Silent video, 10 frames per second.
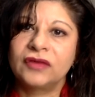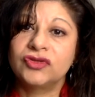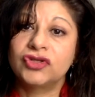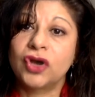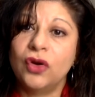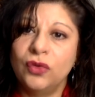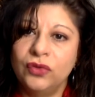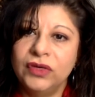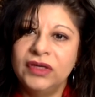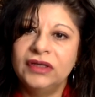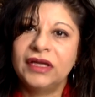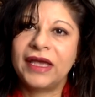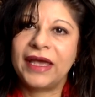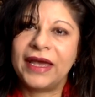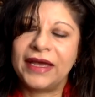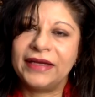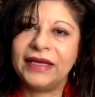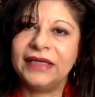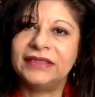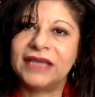tone and
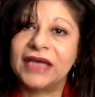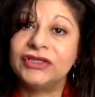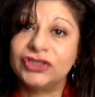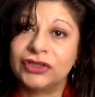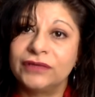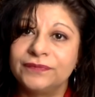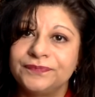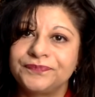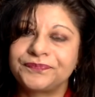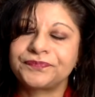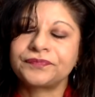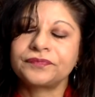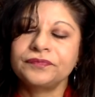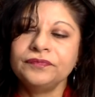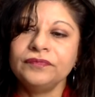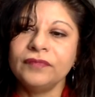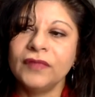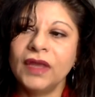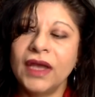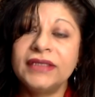intention.
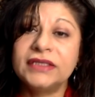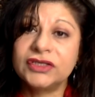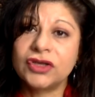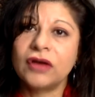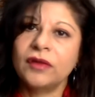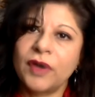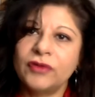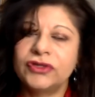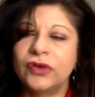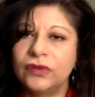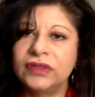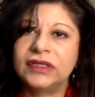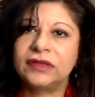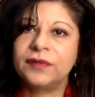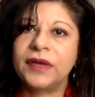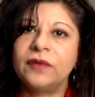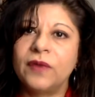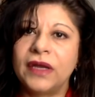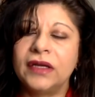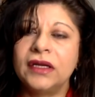I did talk about tone a little bit
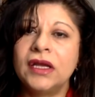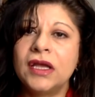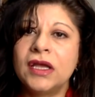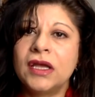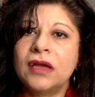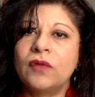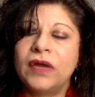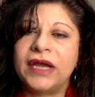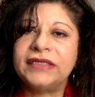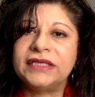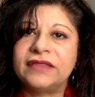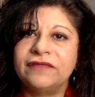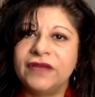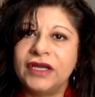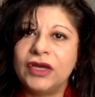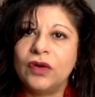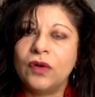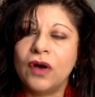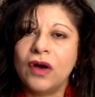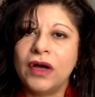when I did the video
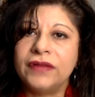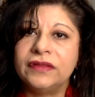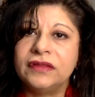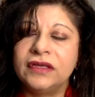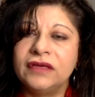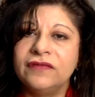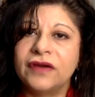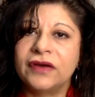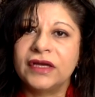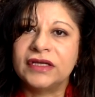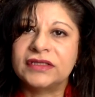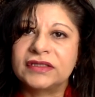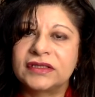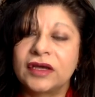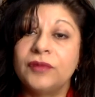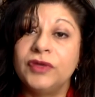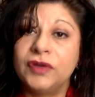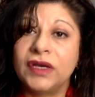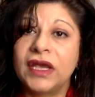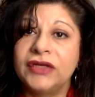on the various
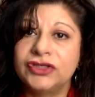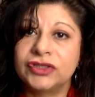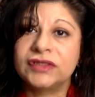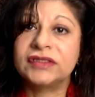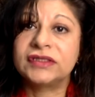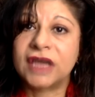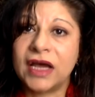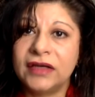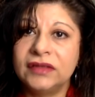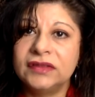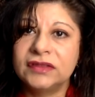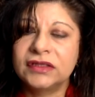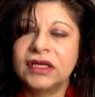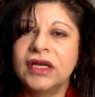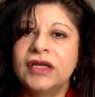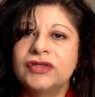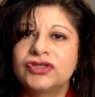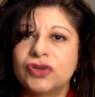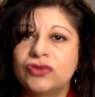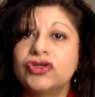communication styles.
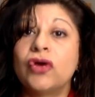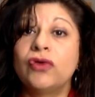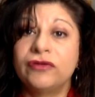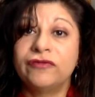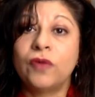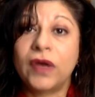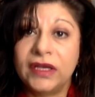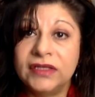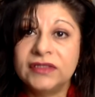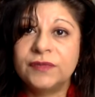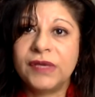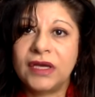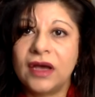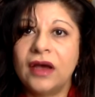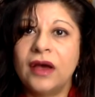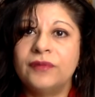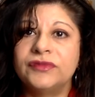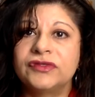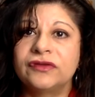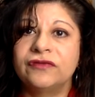So tone of voice
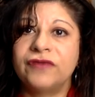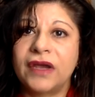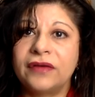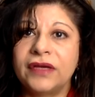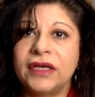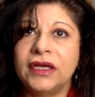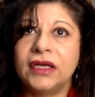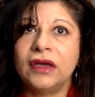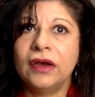becomes very